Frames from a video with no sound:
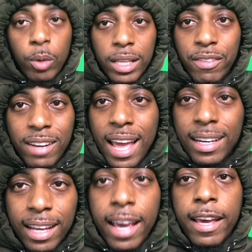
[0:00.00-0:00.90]
We'll leave it
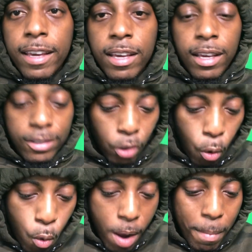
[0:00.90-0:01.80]
at that.
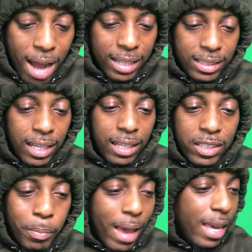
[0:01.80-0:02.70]
So who am I to tell
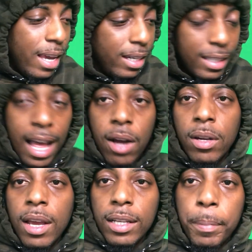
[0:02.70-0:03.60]
this man he ain't
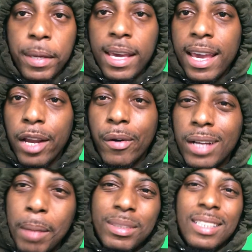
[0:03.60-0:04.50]
allowed to be
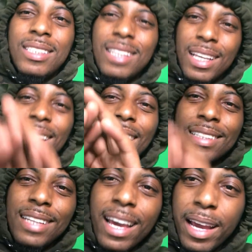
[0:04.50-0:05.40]
angry? I'm just saying,
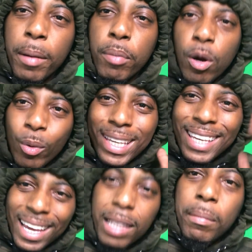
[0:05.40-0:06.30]
like, damn, bro, we
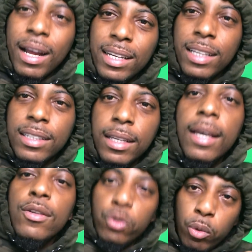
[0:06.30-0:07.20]
get it, my nigga.
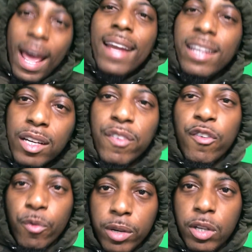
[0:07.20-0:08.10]
You that nigga
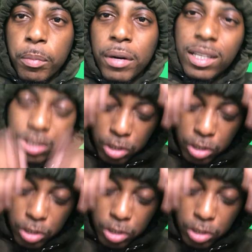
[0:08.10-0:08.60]
for real, bro.